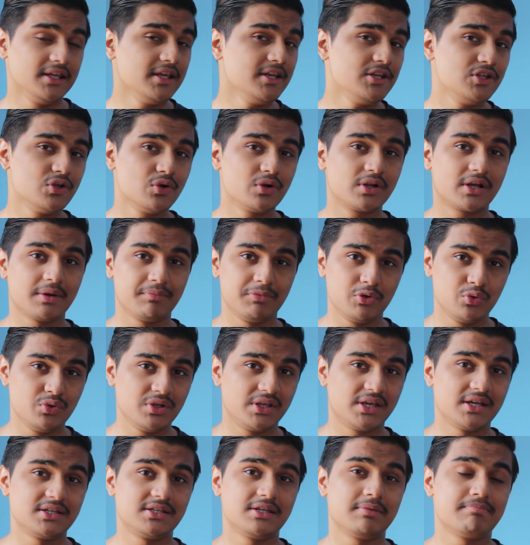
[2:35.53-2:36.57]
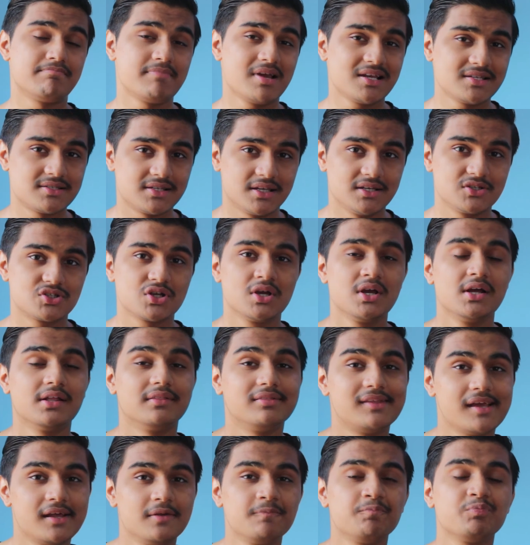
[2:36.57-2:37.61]
in your communicating message,
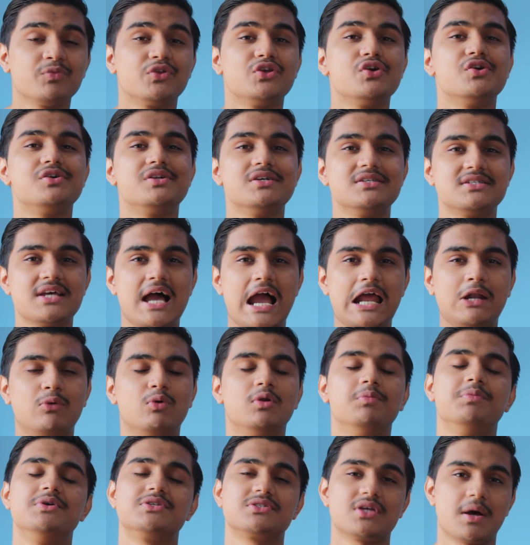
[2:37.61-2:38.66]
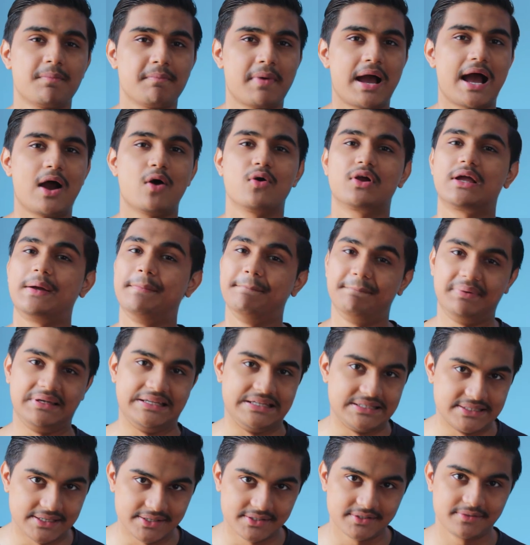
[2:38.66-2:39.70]
then your design will be somehow
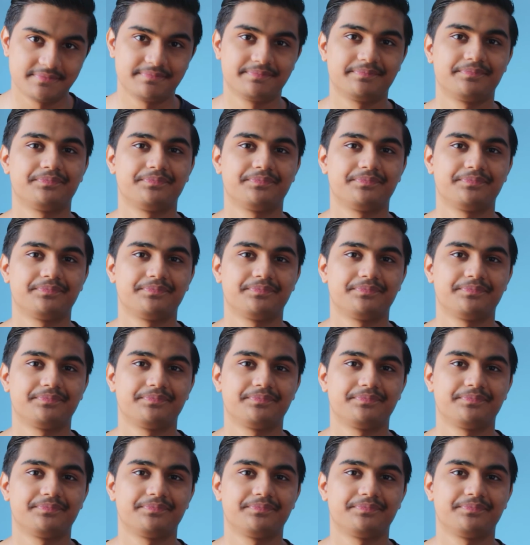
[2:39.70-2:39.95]
completed.